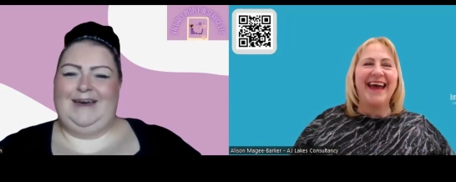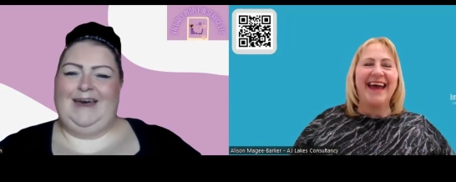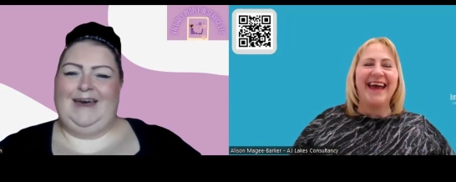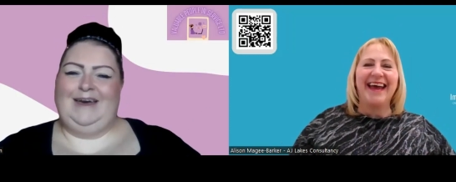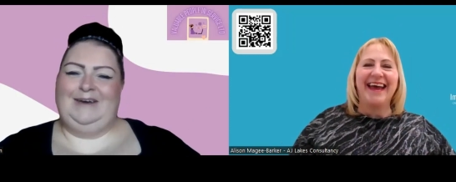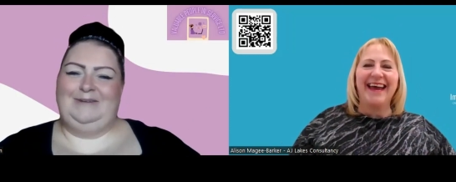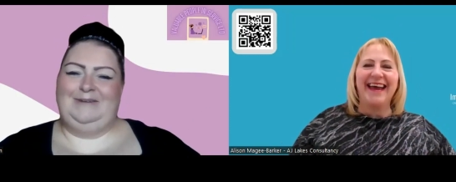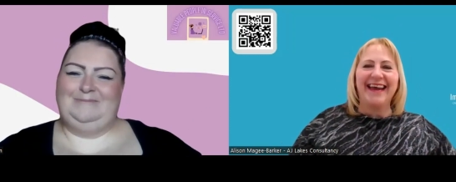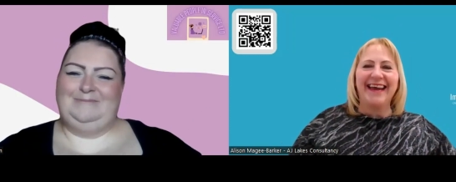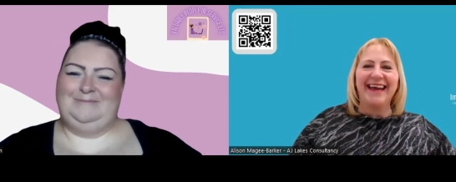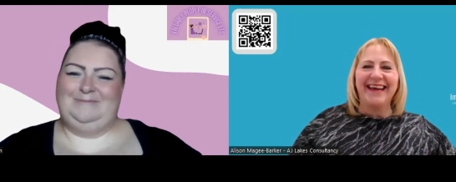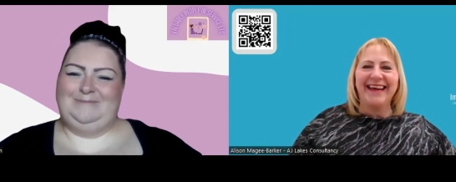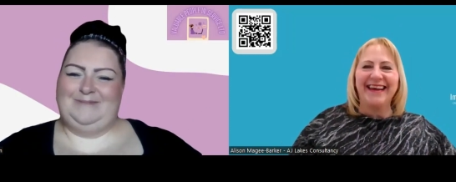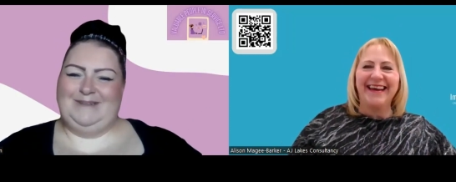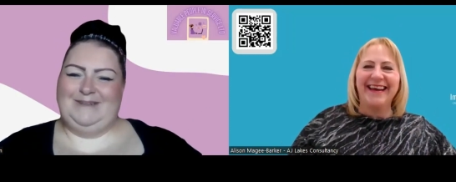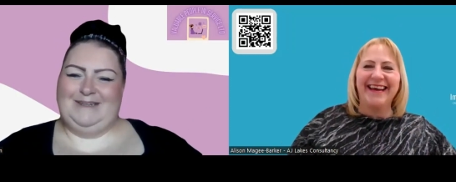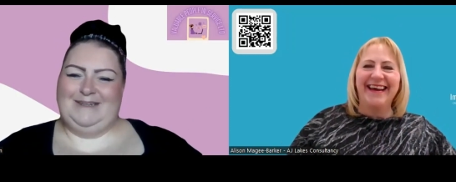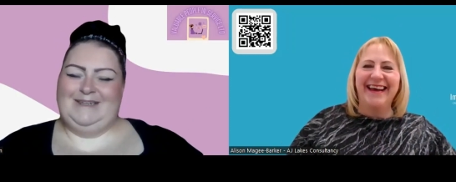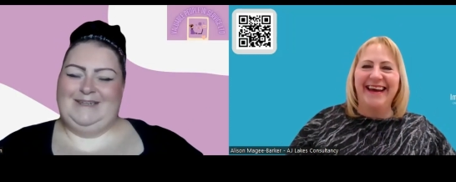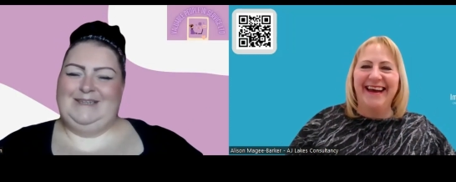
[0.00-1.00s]
Speaker 1: Um,
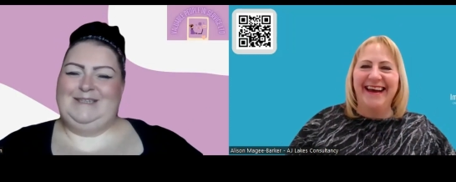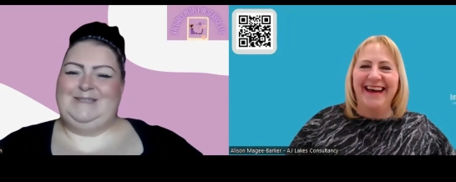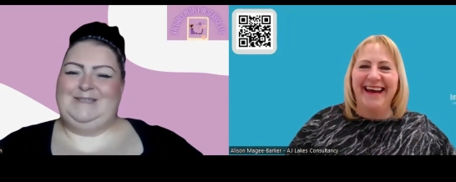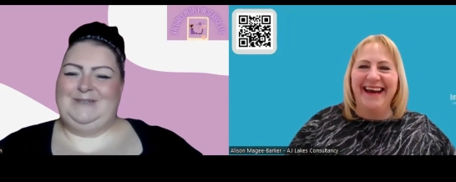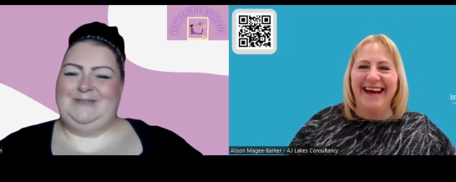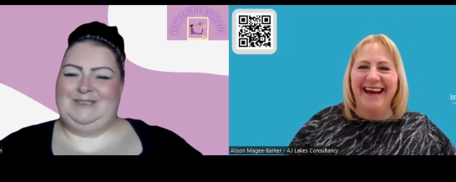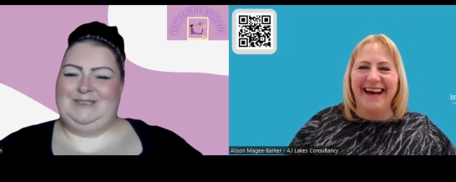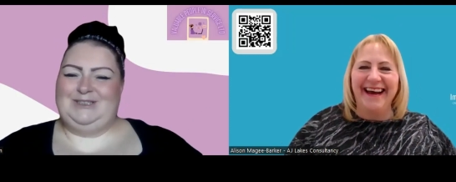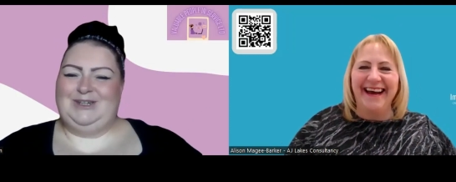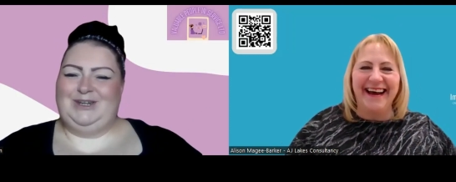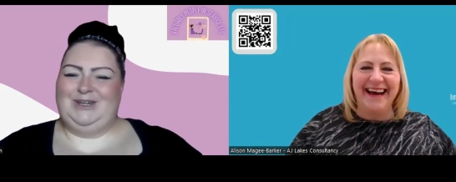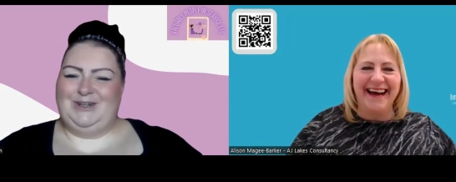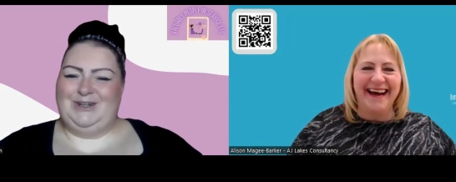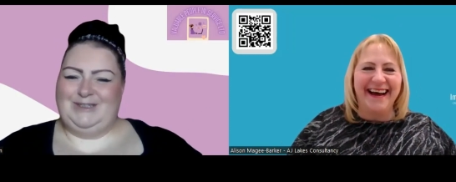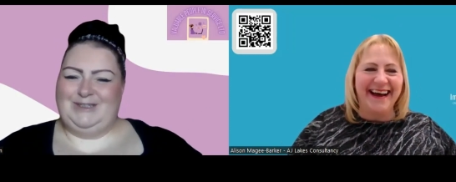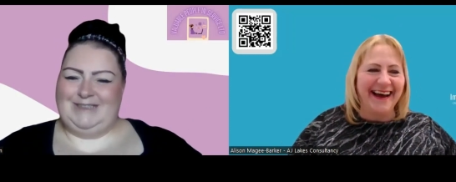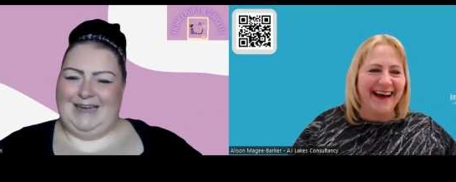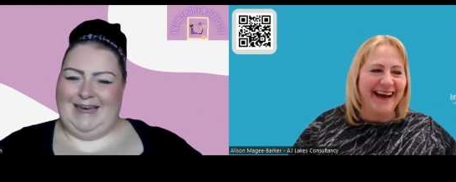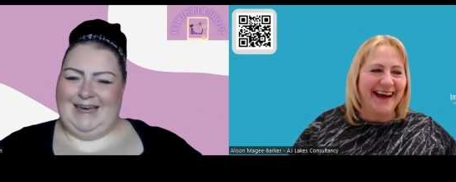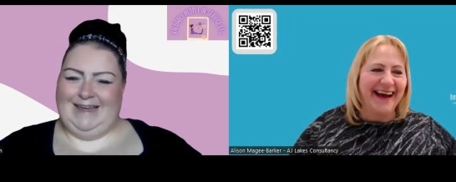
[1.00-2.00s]
enjoy
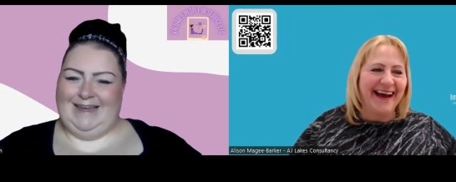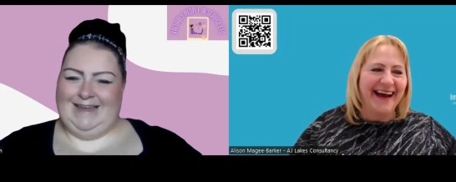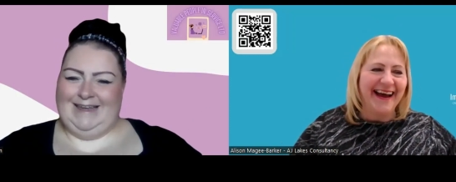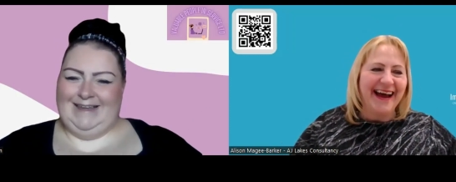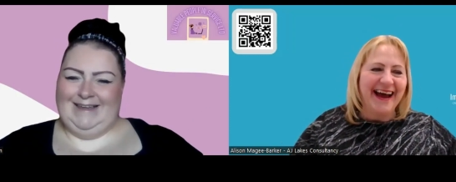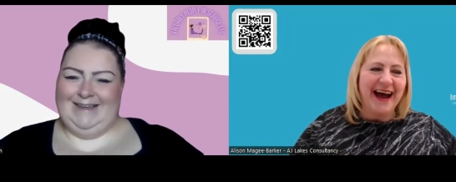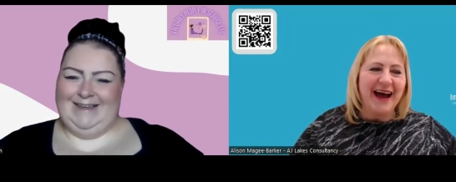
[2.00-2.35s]
your day.